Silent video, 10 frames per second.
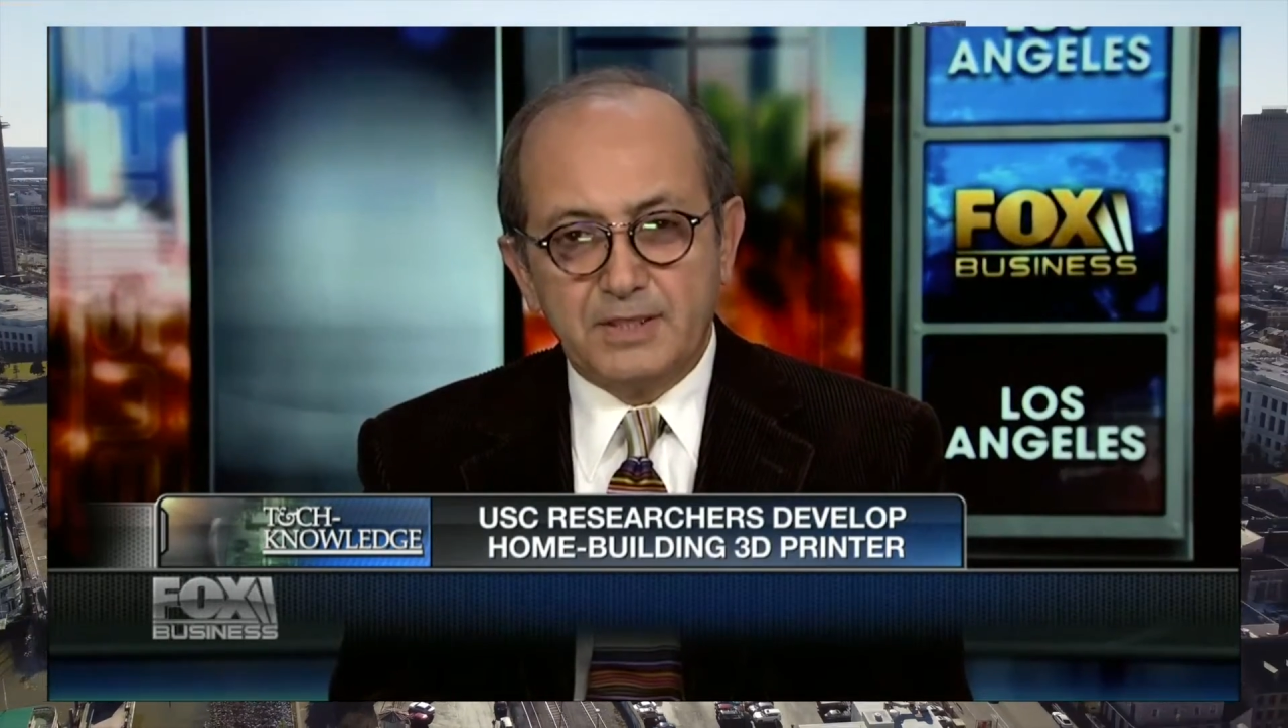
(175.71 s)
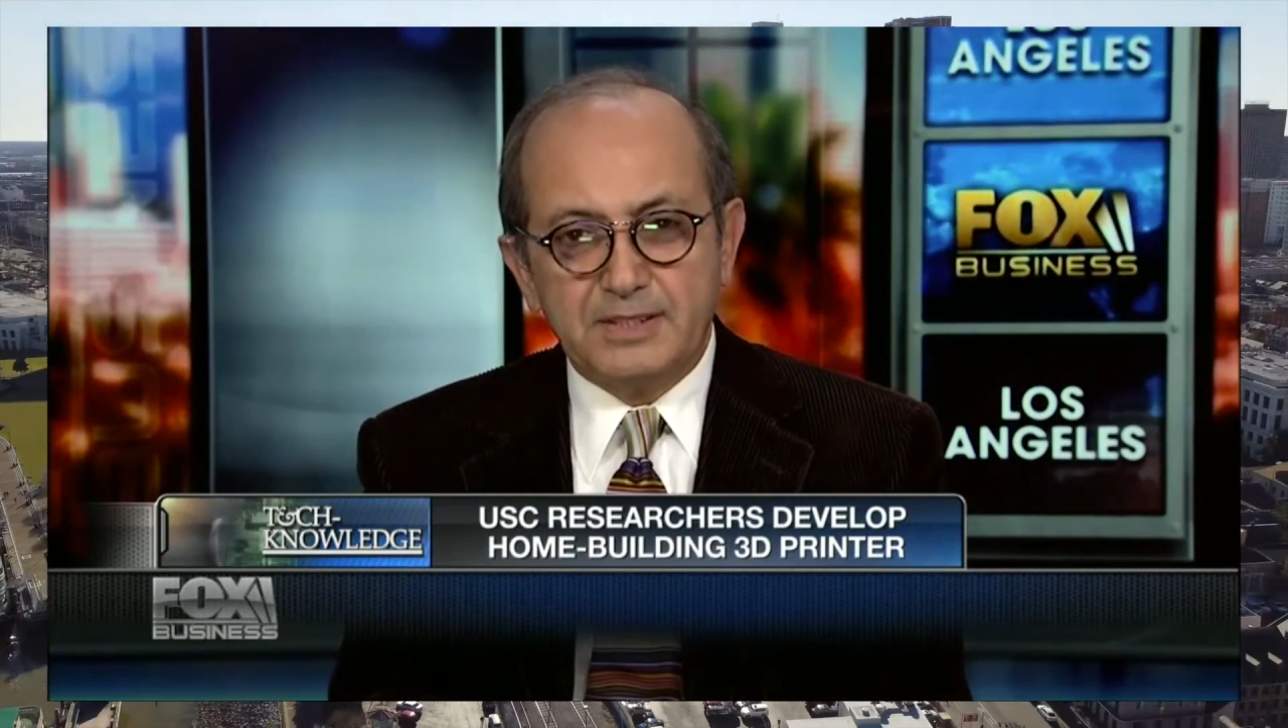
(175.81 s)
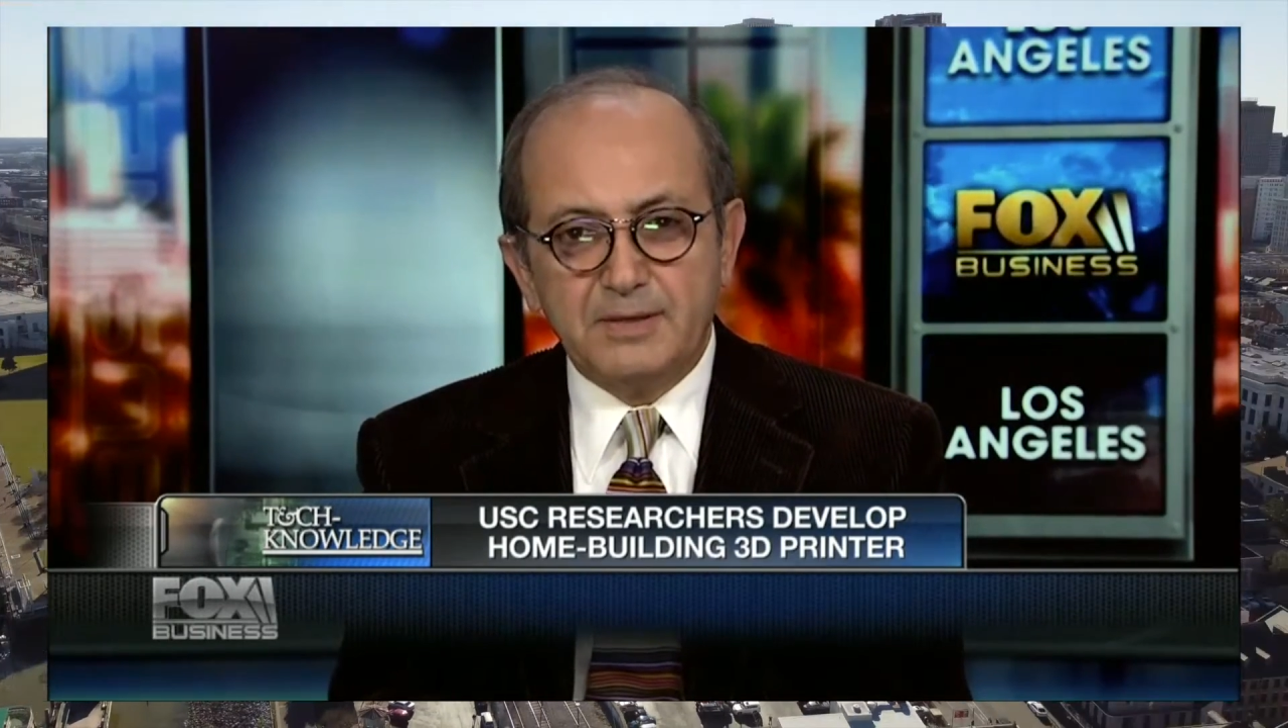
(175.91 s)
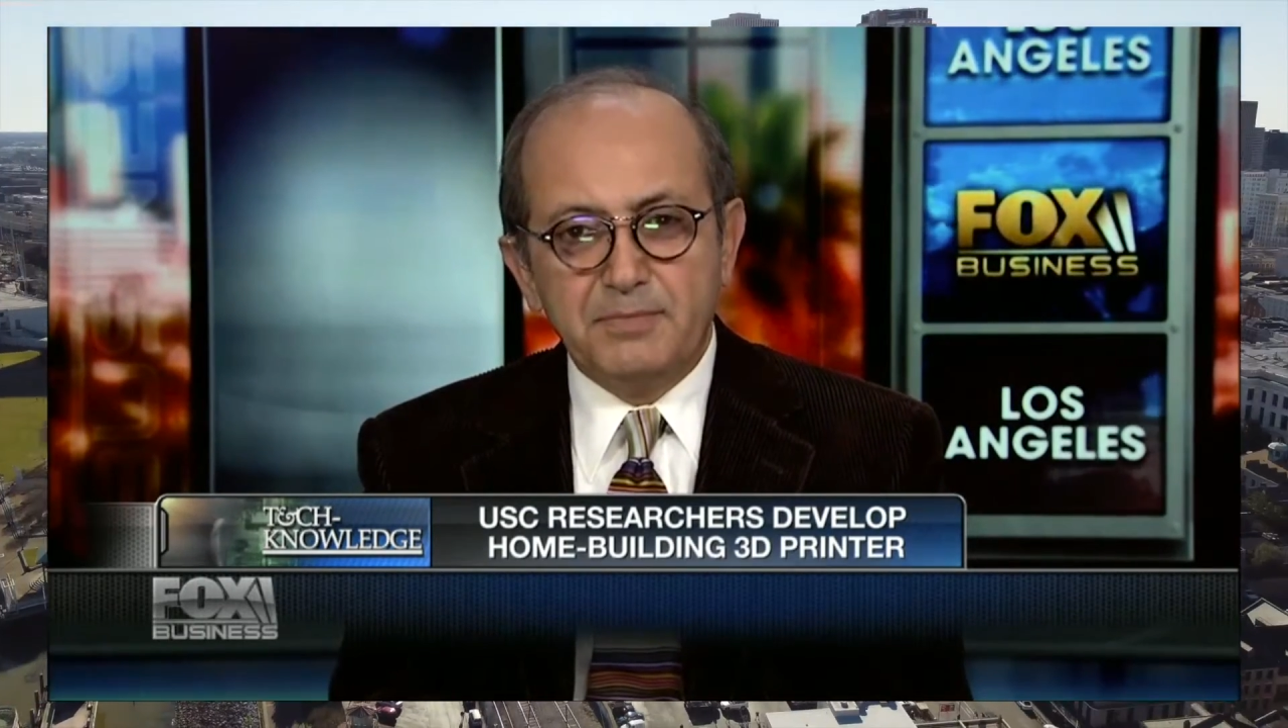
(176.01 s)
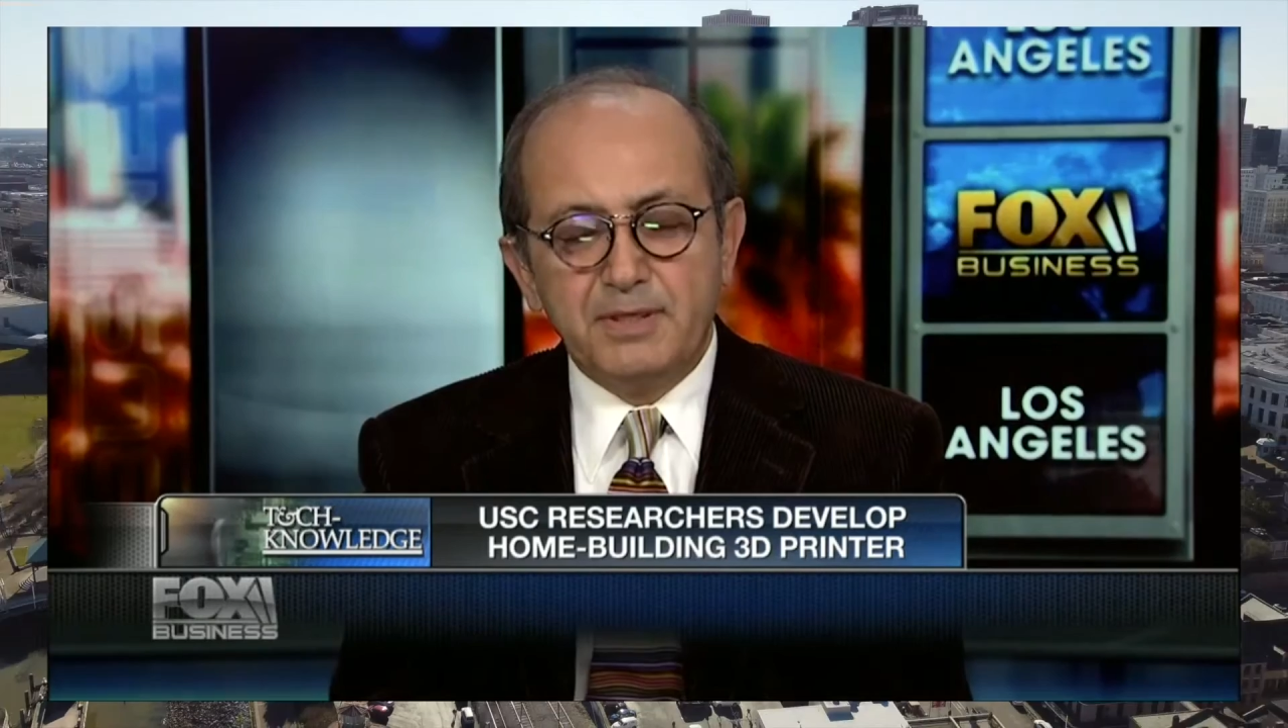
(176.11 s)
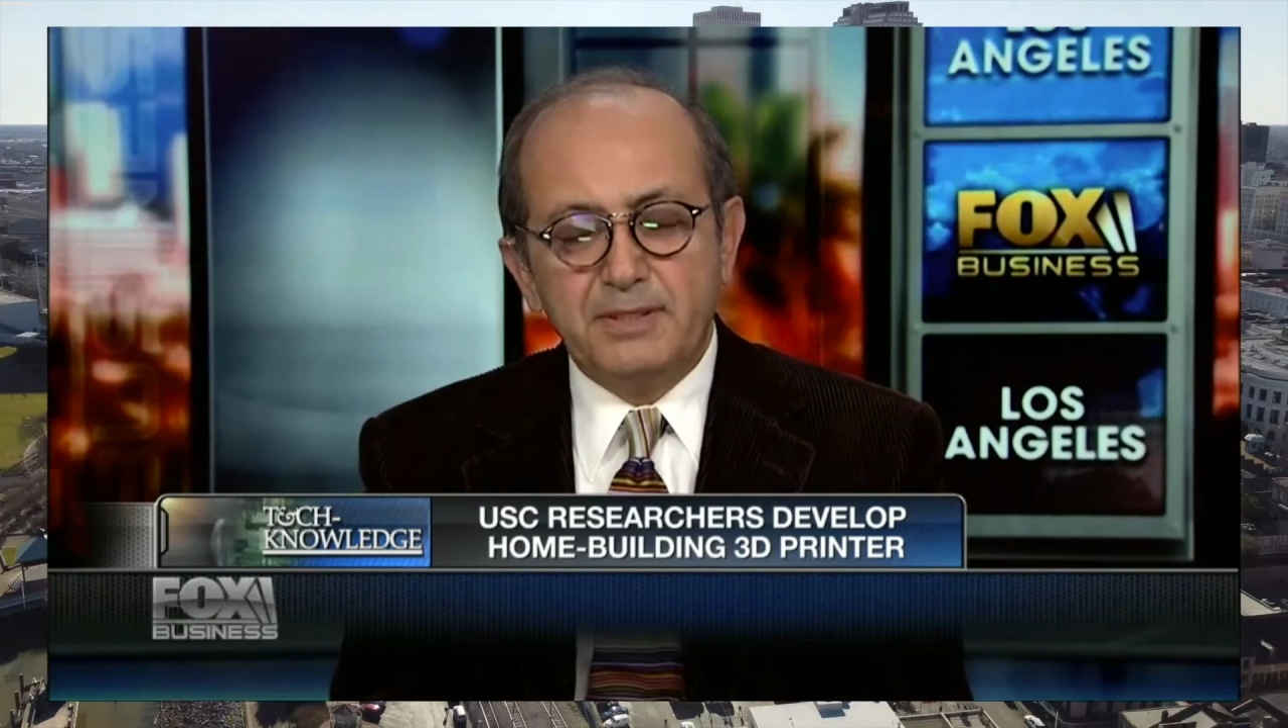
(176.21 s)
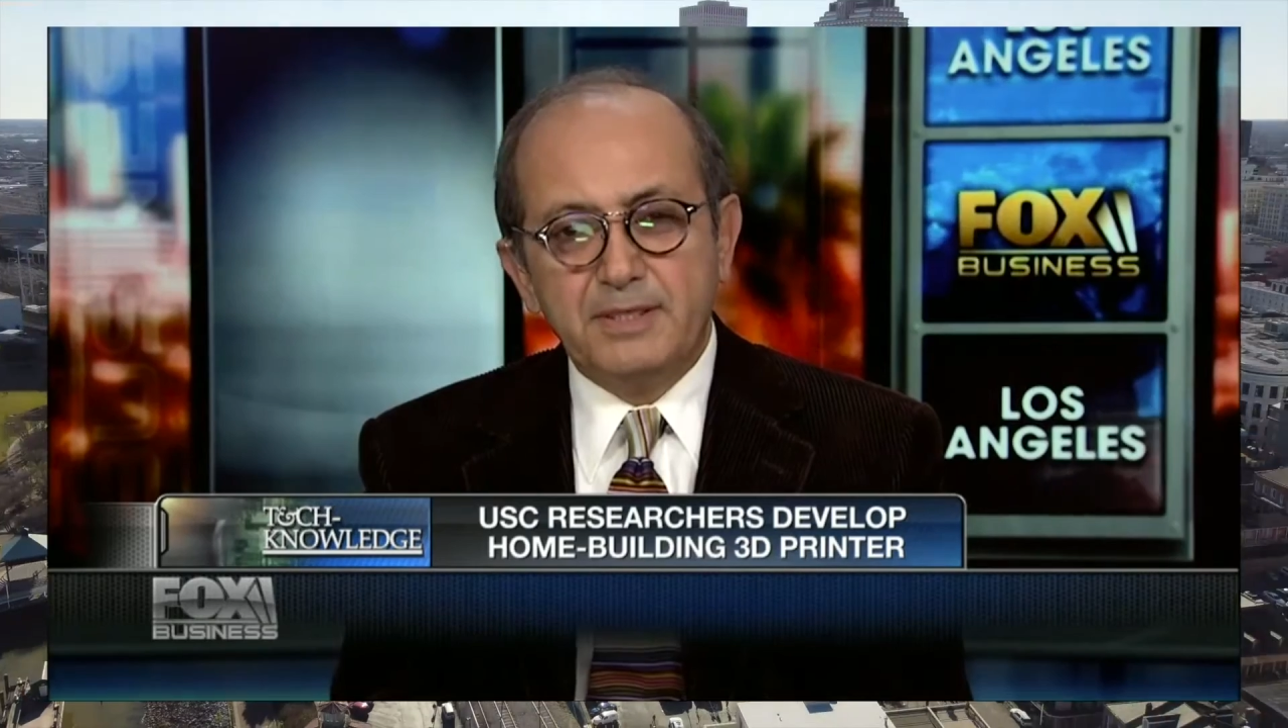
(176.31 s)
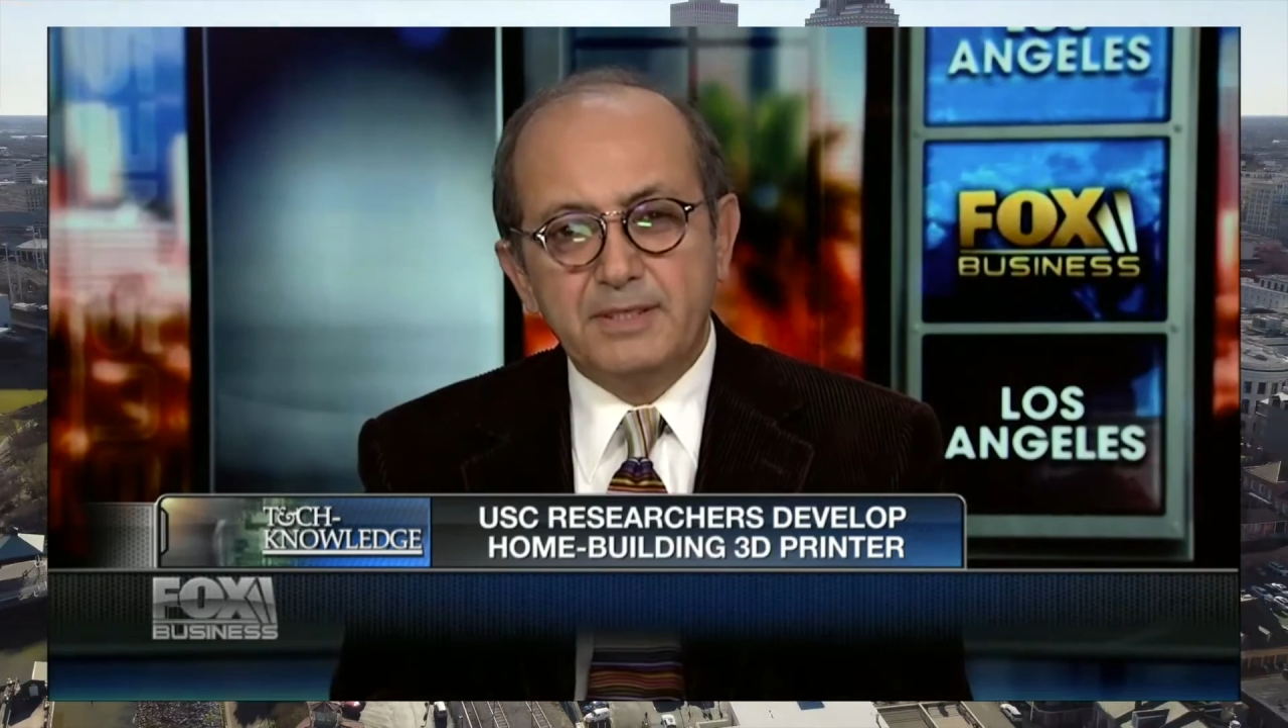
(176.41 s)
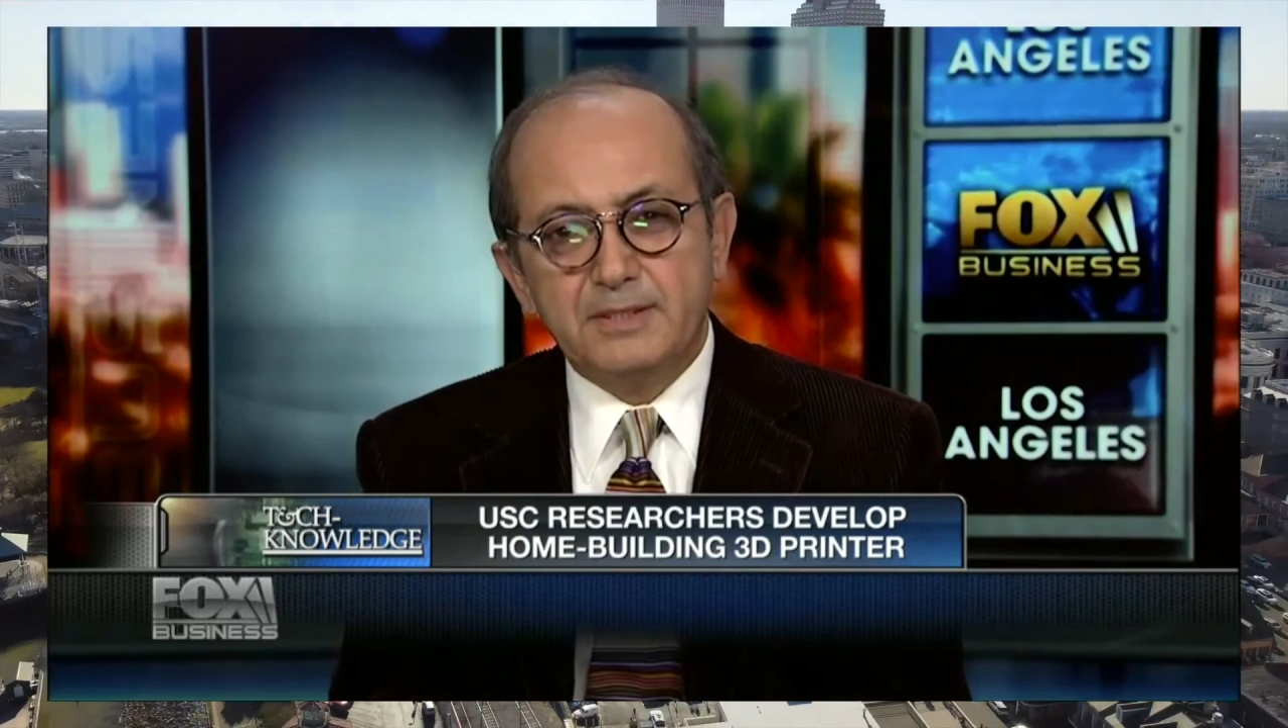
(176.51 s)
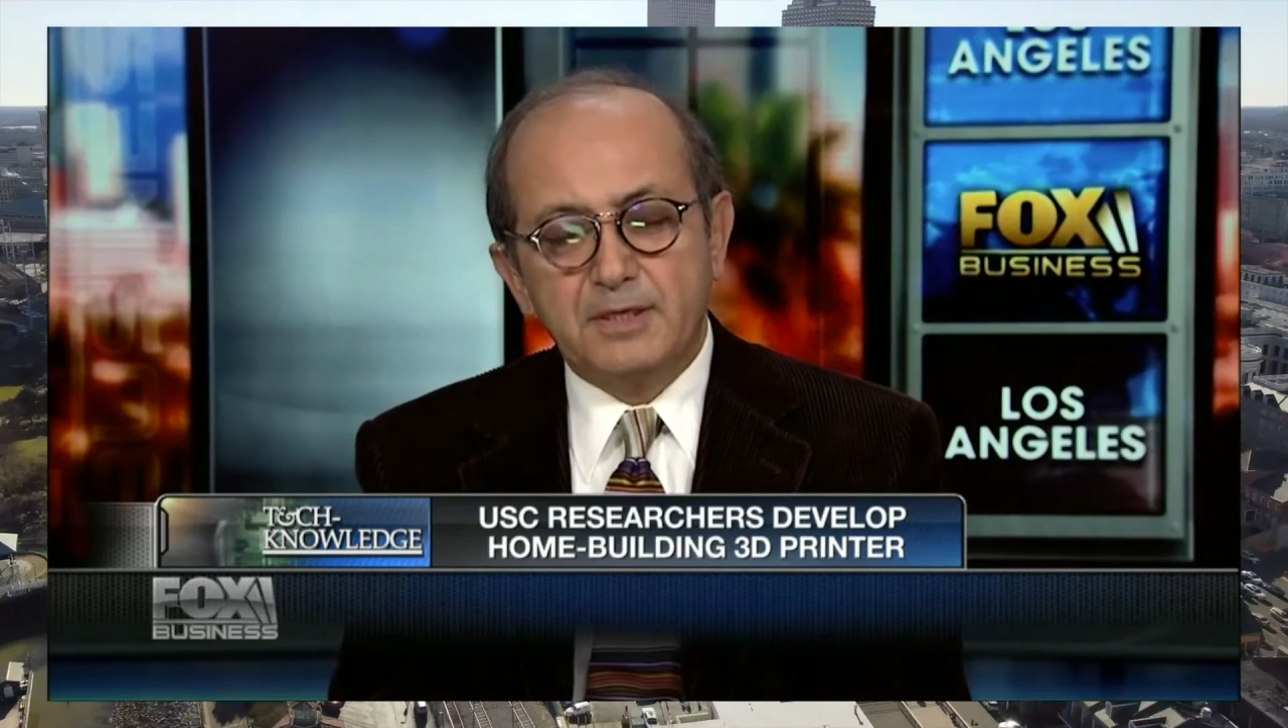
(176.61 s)
certain
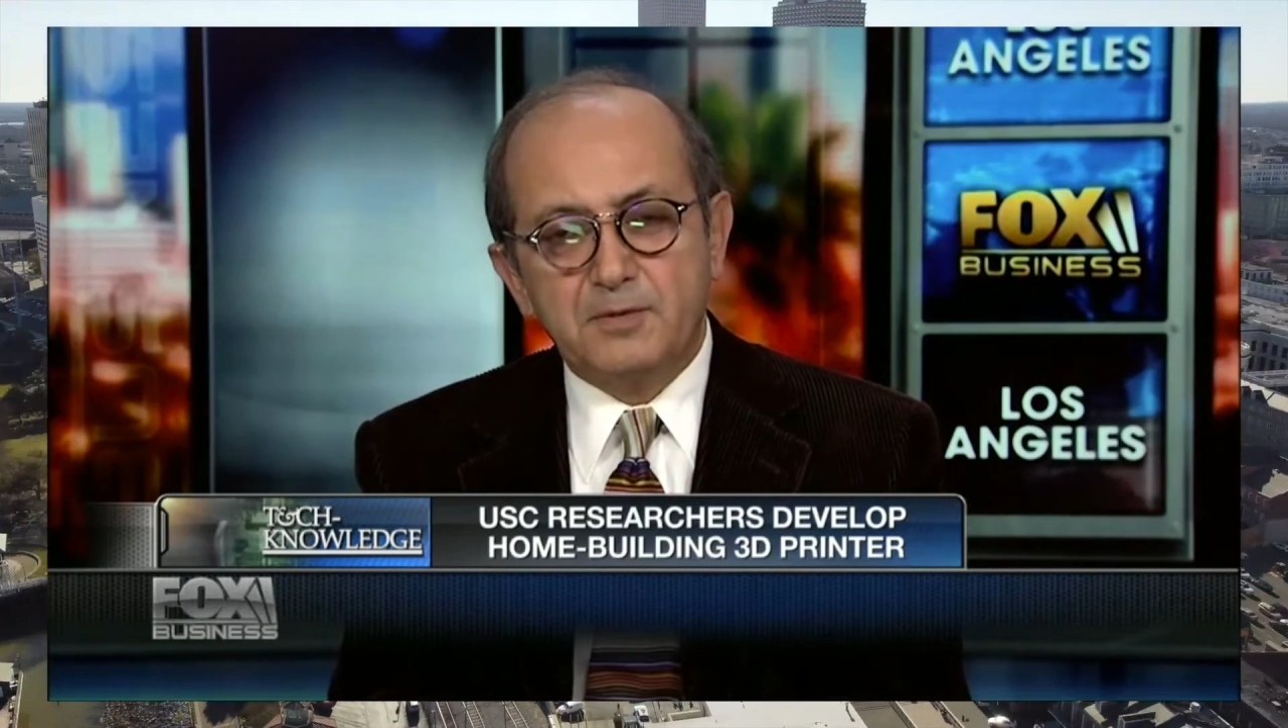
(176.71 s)
buildings,